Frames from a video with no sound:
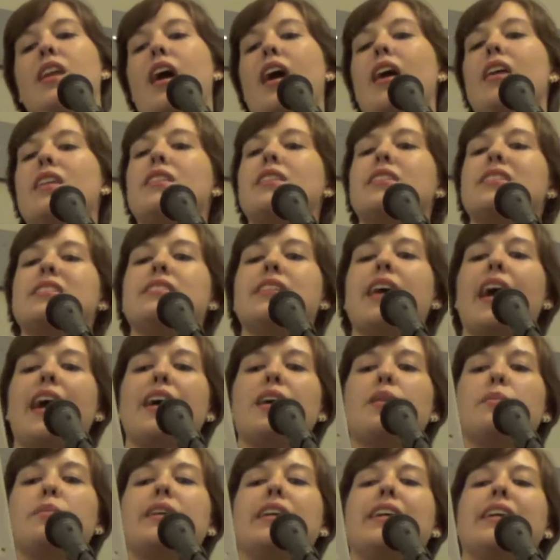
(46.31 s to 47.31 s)

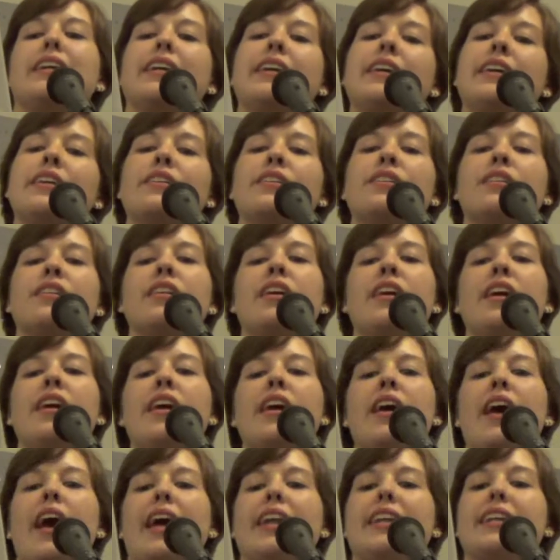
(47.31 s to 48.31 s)
undeniably here
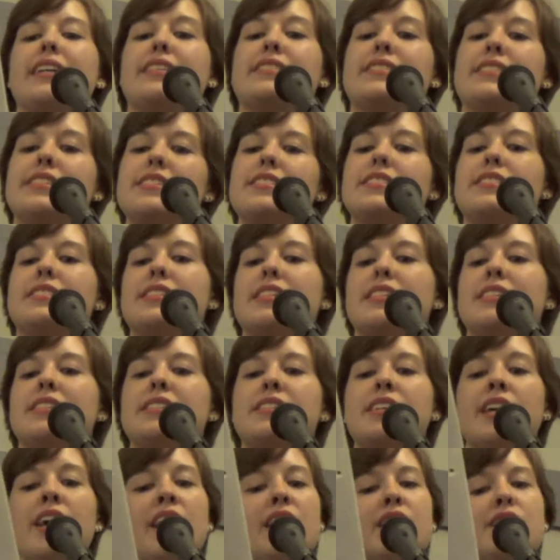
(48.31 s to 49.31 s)
and
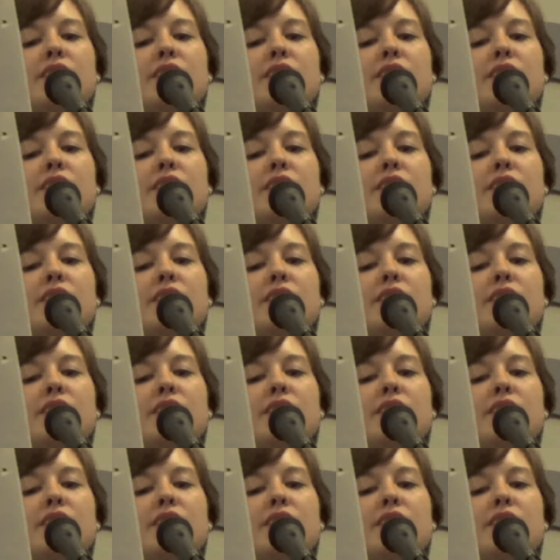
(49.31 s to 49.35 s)
existent,